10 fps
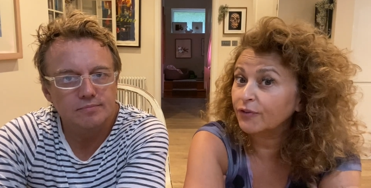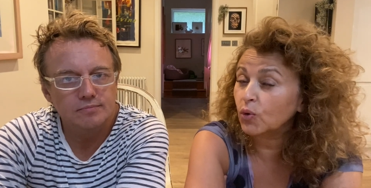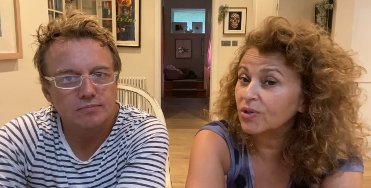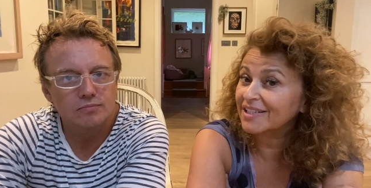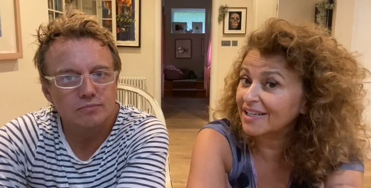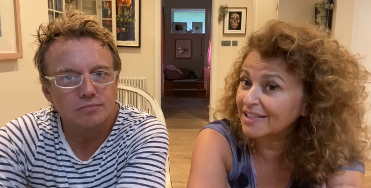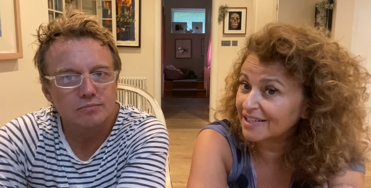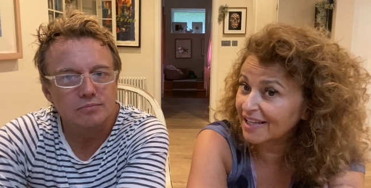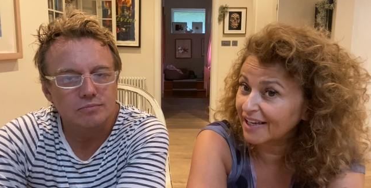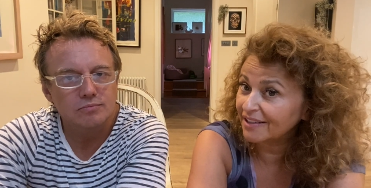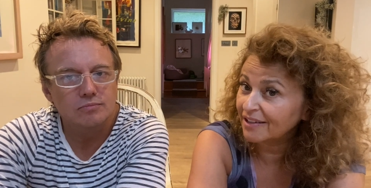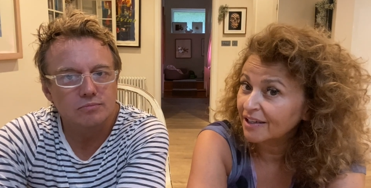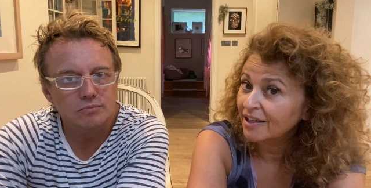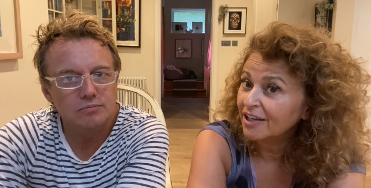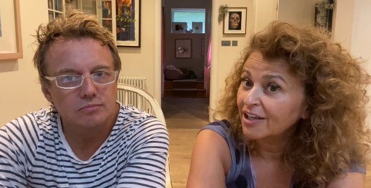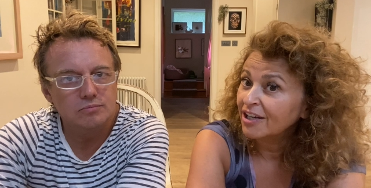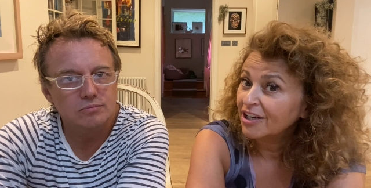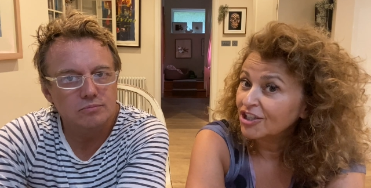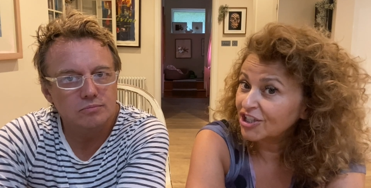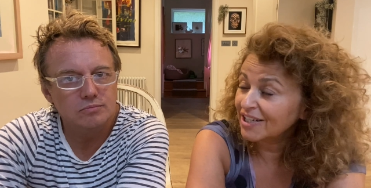Speaker 1: course, since then,
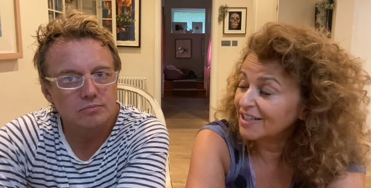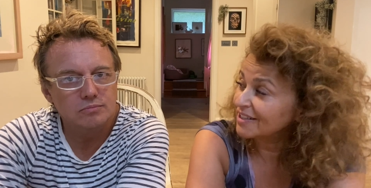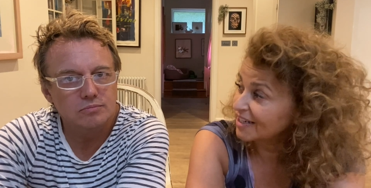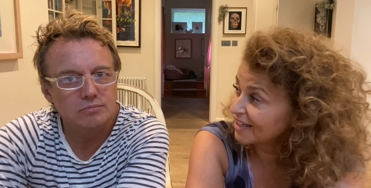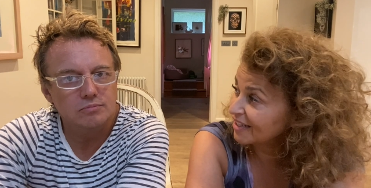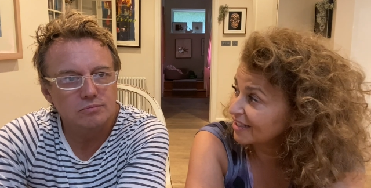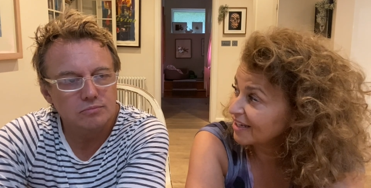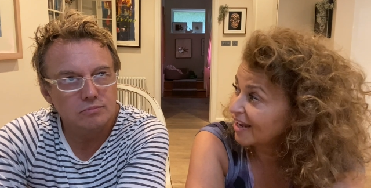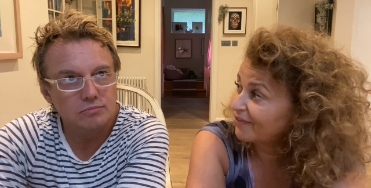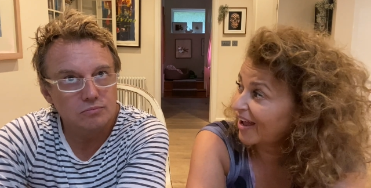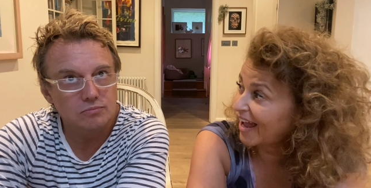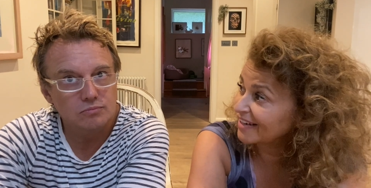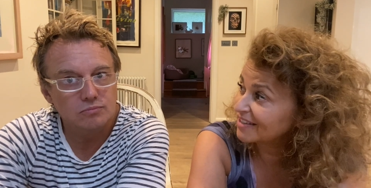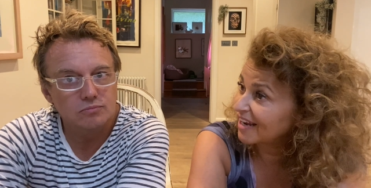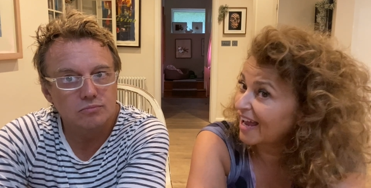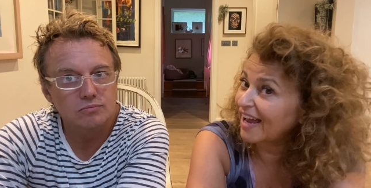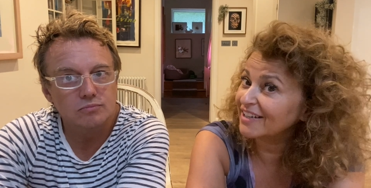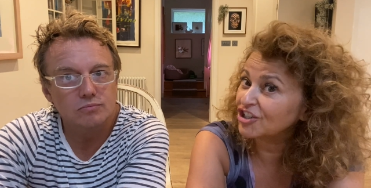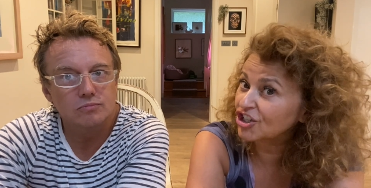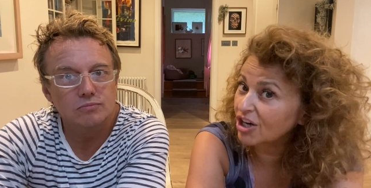she and he have had
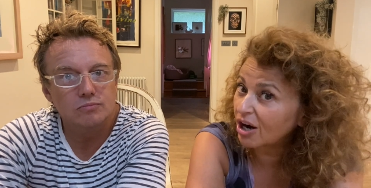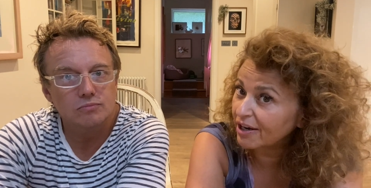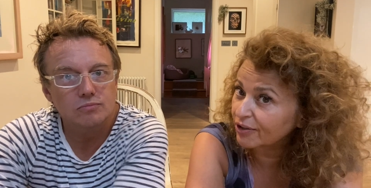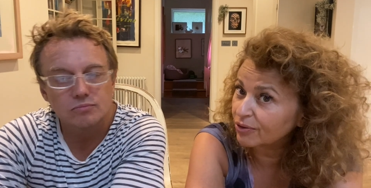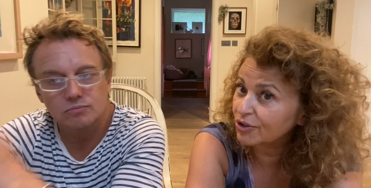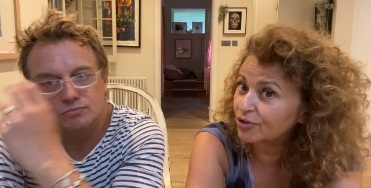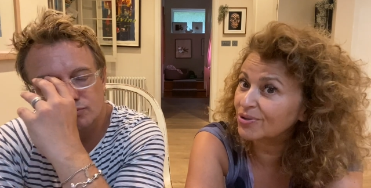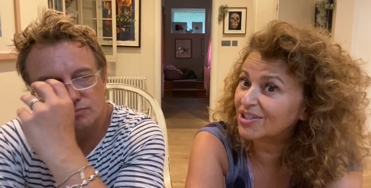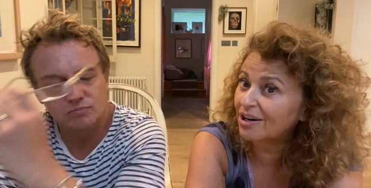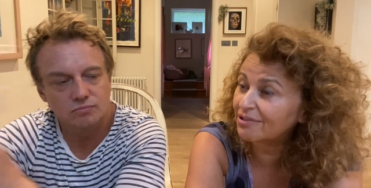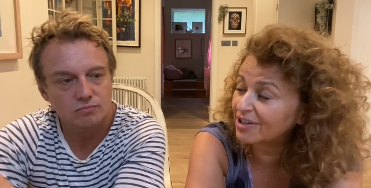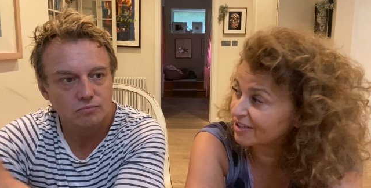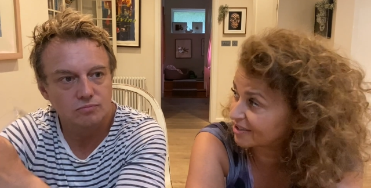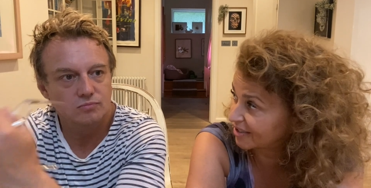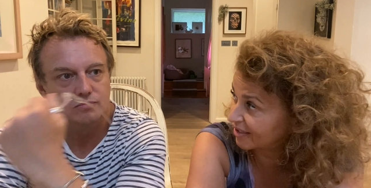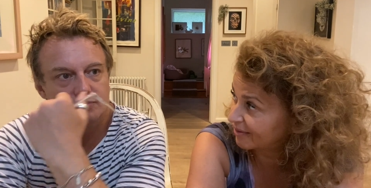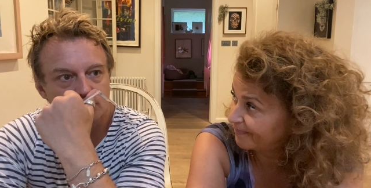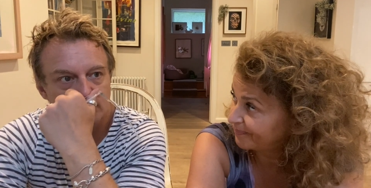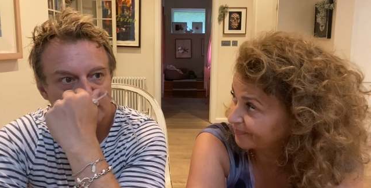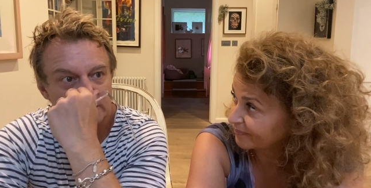a child through surrogacy.
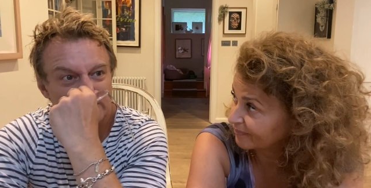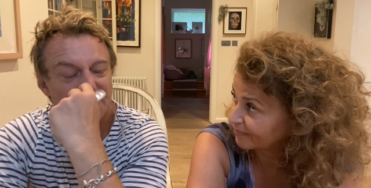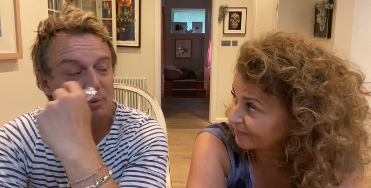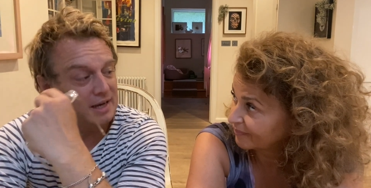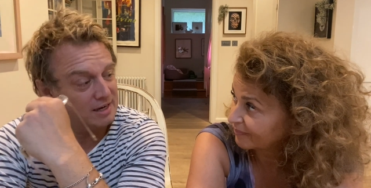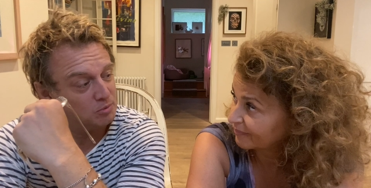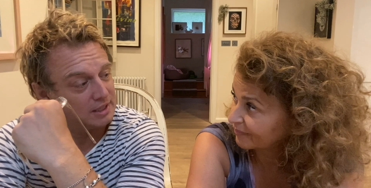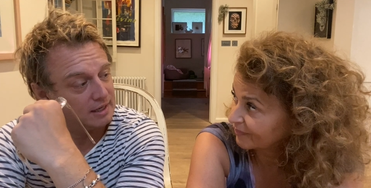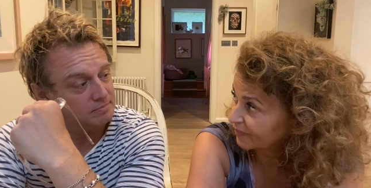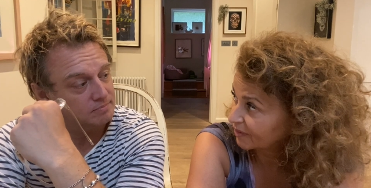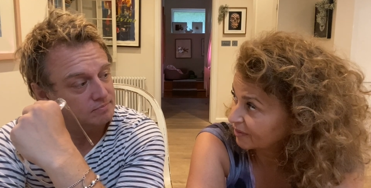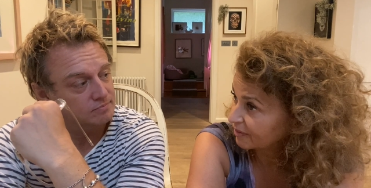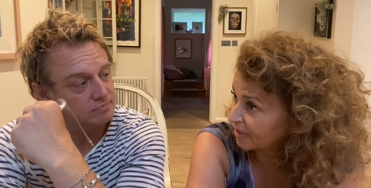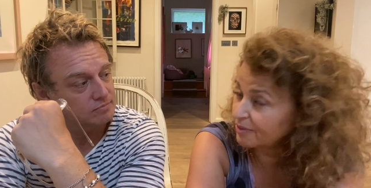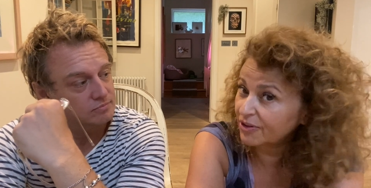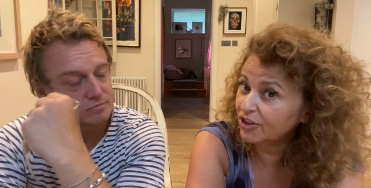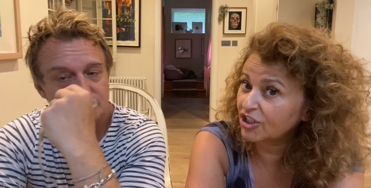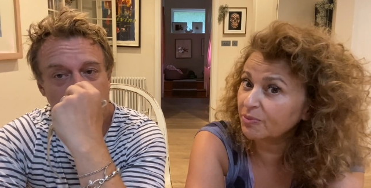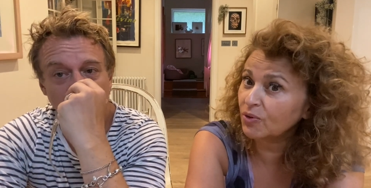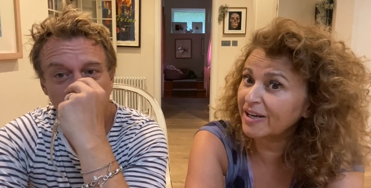
Speaker 2: So they went ahead with that?
Speaker 1: It,
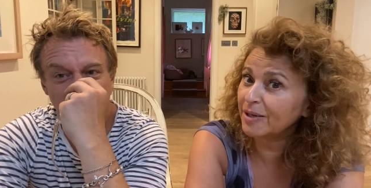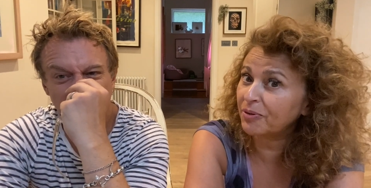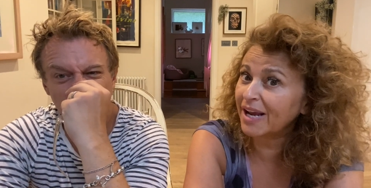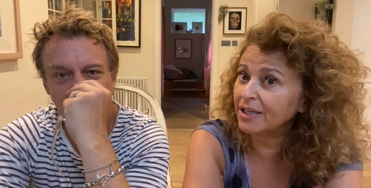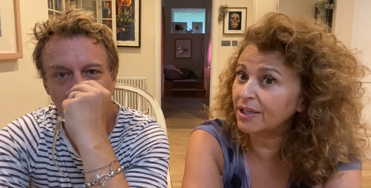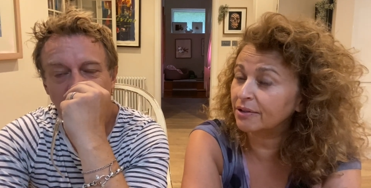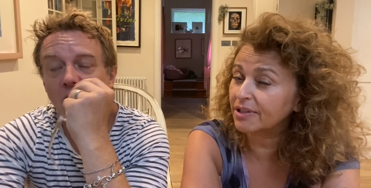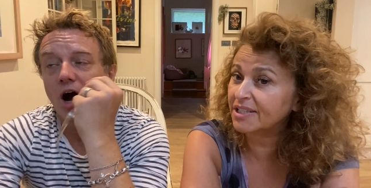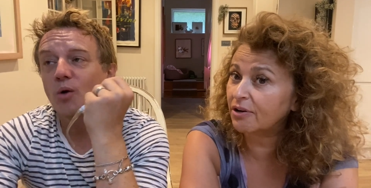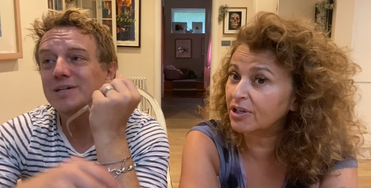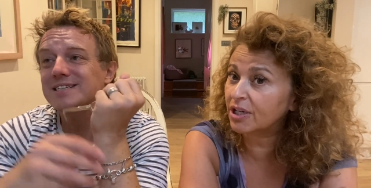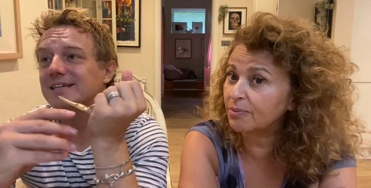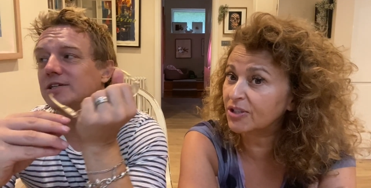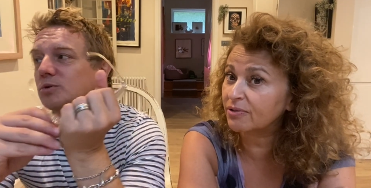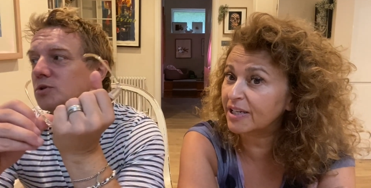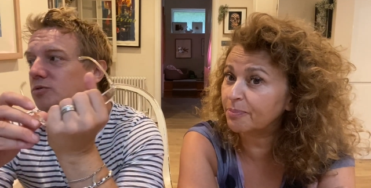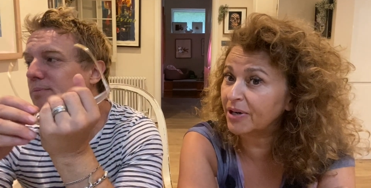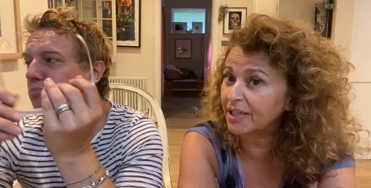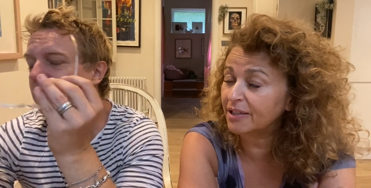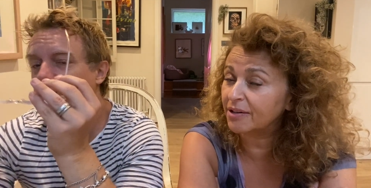she was oh, already pregnant. Happening. The oh, surrogate oh, was, already,
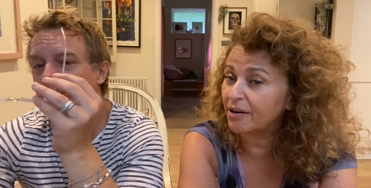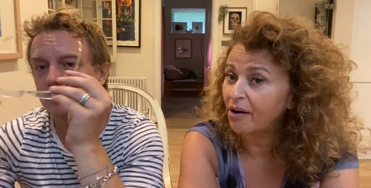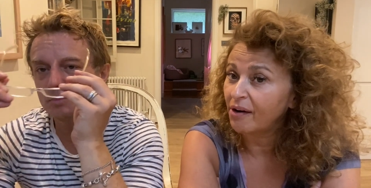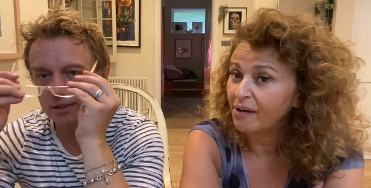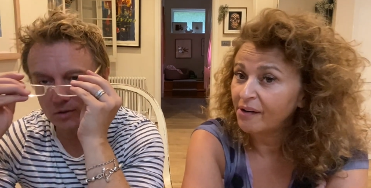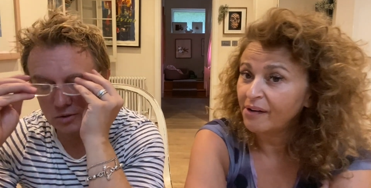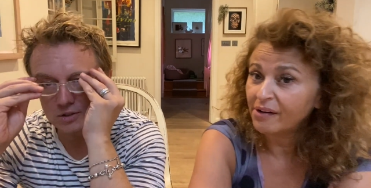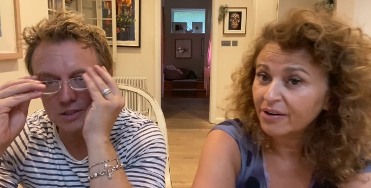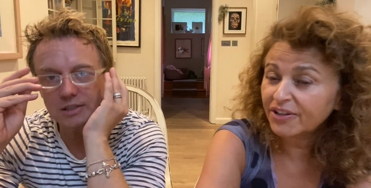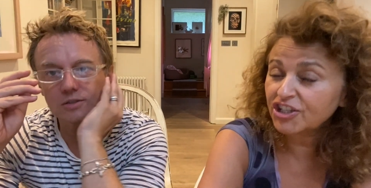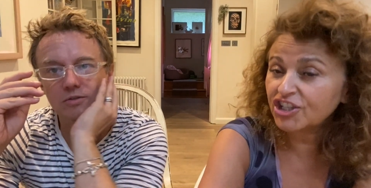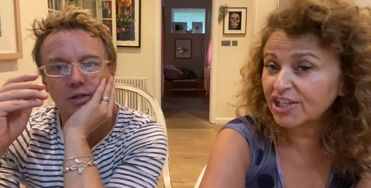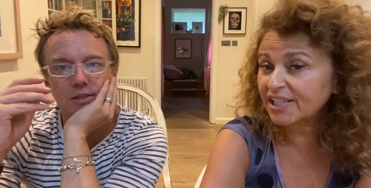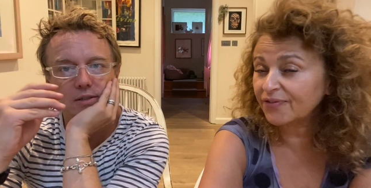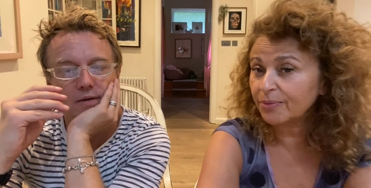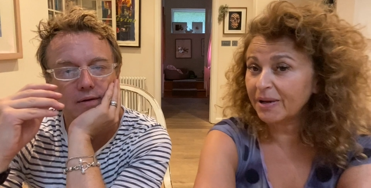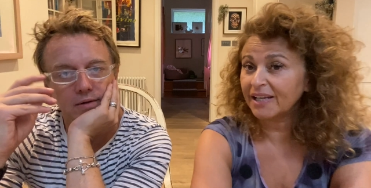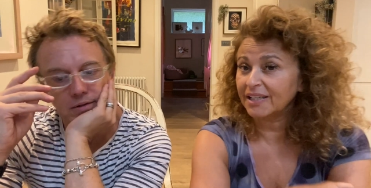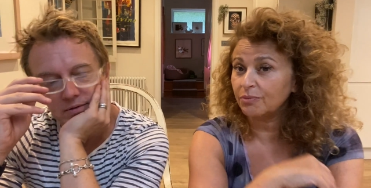already pregnant.
Speaker 2: pregnant. Oh my God, Jesus The Christ. shit
Speaker 1: of a man he